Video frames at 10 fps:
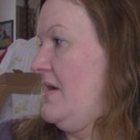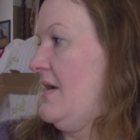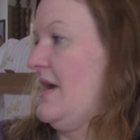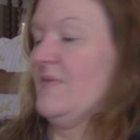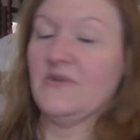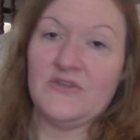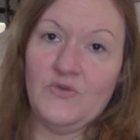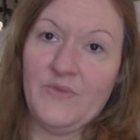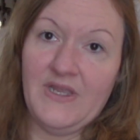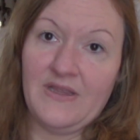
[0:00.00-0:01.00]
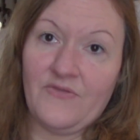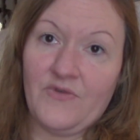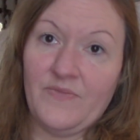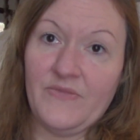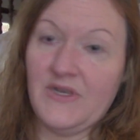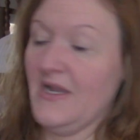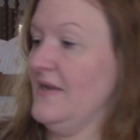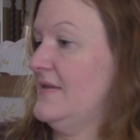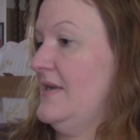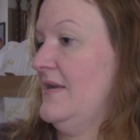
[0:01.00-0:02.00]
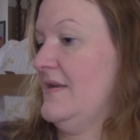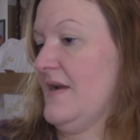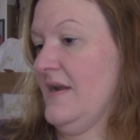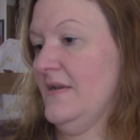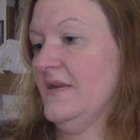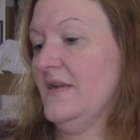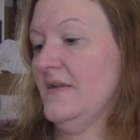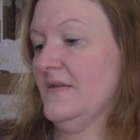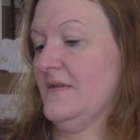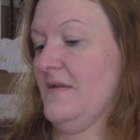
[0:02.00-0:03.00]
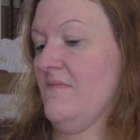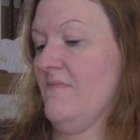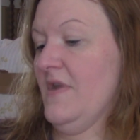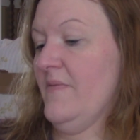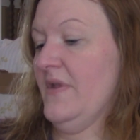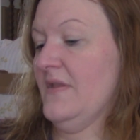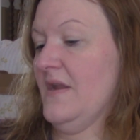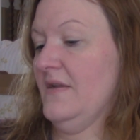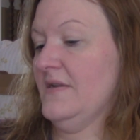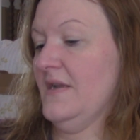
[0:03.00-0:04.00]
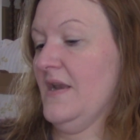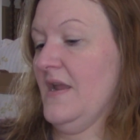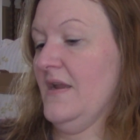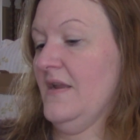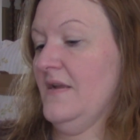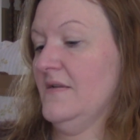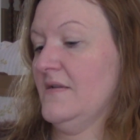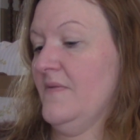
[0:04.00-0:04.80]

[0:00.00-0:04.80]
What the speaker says: I'm assuming it's from the 1990s, maybe 1980s.